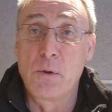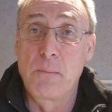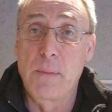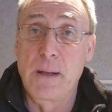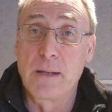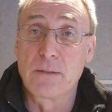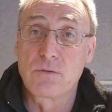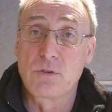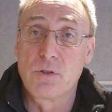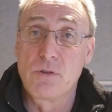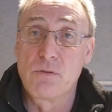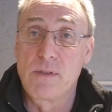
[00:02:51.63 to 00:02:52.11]

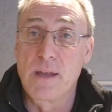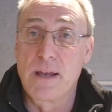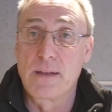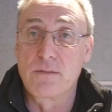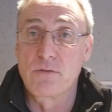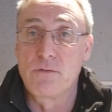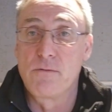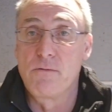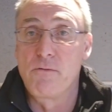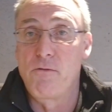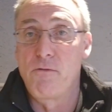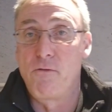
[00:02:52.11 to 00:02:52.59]
about
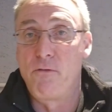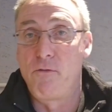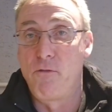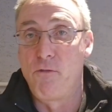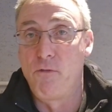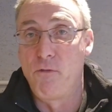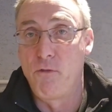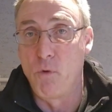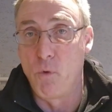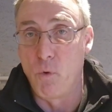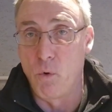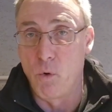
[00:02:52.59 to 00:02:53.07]

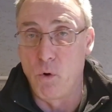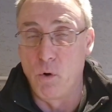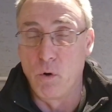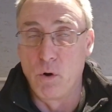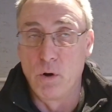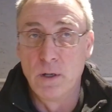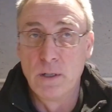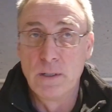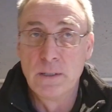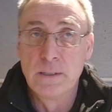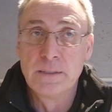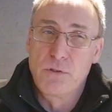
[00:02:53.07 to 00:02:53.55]
2004.
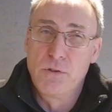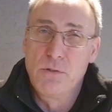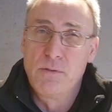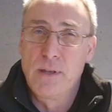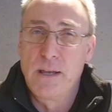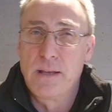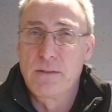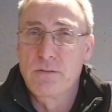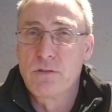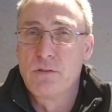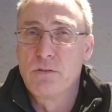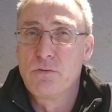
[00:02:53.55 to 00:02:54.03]

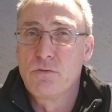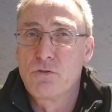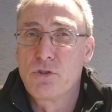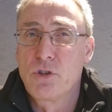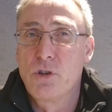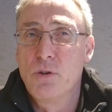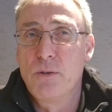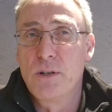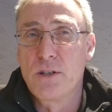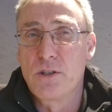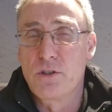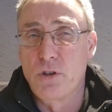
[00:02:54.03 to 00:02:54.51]

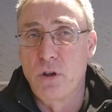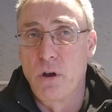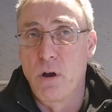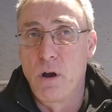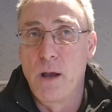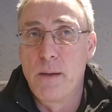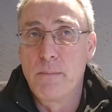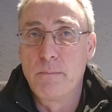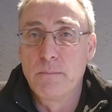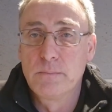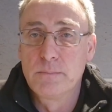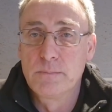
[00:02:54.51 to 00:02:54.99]
2002-ish
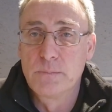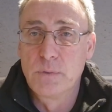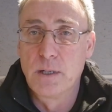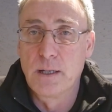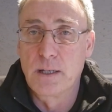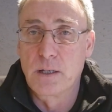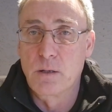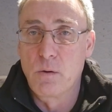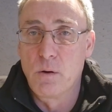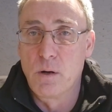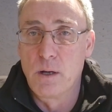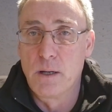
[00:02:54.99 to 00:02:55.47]
time, I
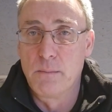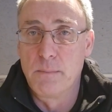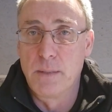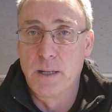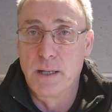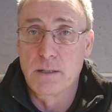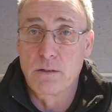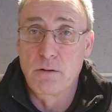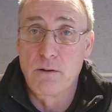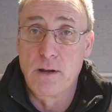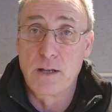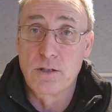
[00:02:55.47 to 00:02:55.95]
had quite a
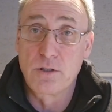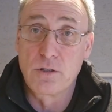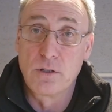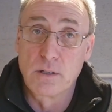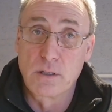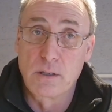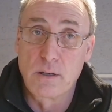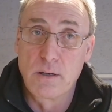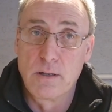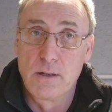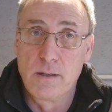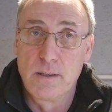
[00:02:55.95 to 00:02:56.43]
bad crash in
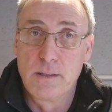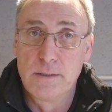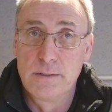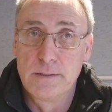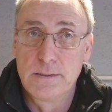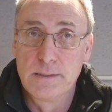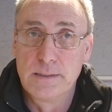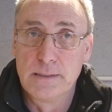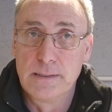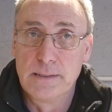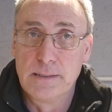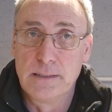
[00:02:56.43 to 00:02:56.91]
the car
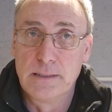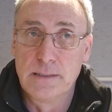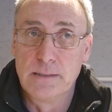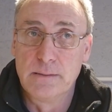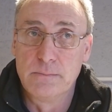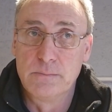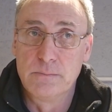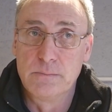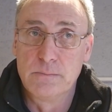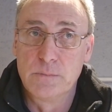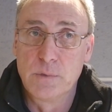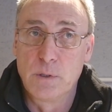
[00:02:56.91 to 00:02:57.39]

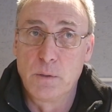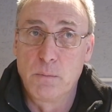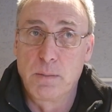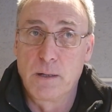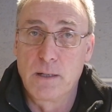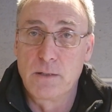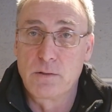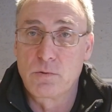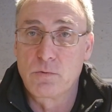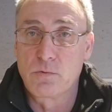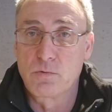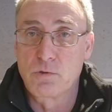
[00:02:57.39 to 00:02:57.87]
at a
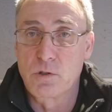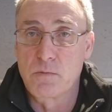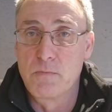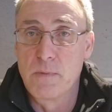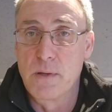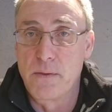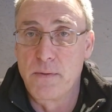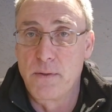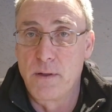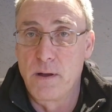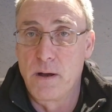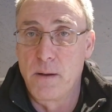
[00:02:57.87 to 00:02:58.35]
place called
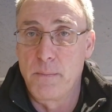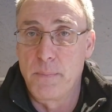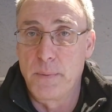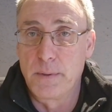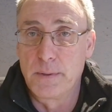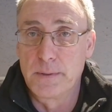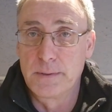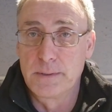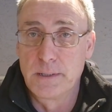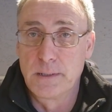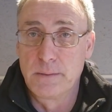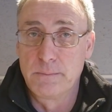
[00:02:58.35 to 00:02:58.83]
Smeath up
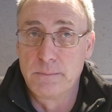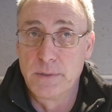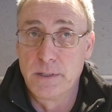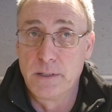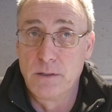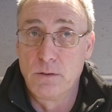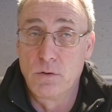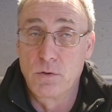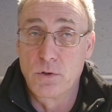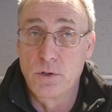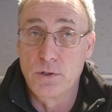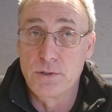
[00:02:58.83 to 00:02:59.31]

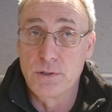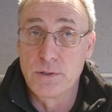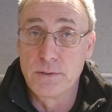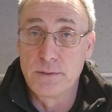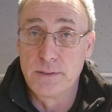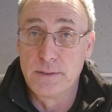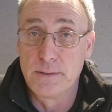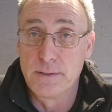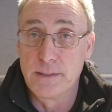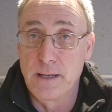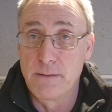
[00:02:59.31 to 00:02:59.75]
near Honiton in